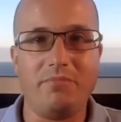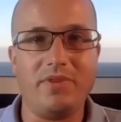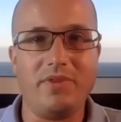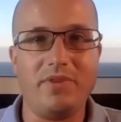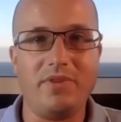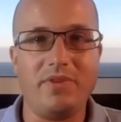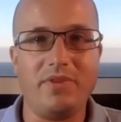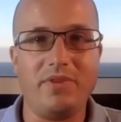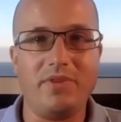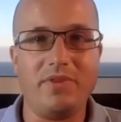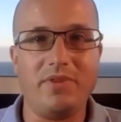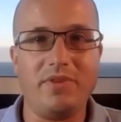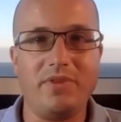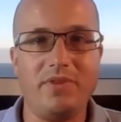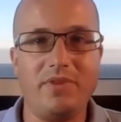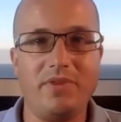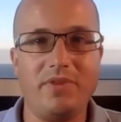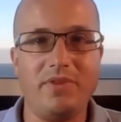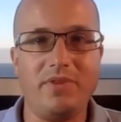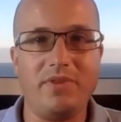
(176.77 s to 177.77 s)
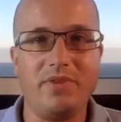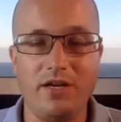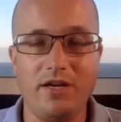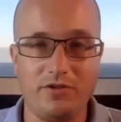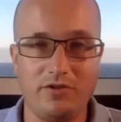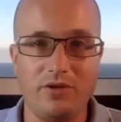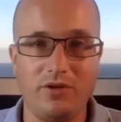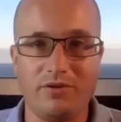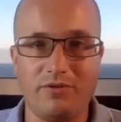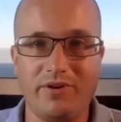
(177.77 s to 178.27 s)
there was a
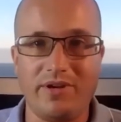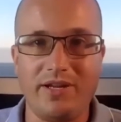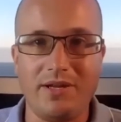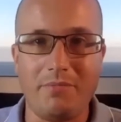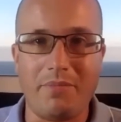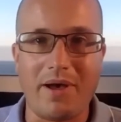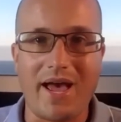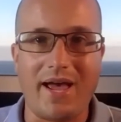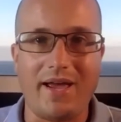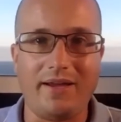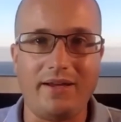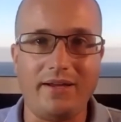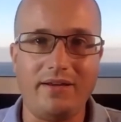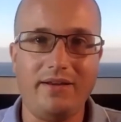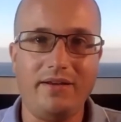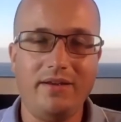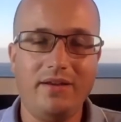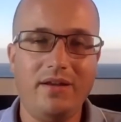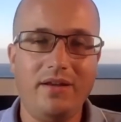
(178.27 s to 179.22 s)
dollar in a bank.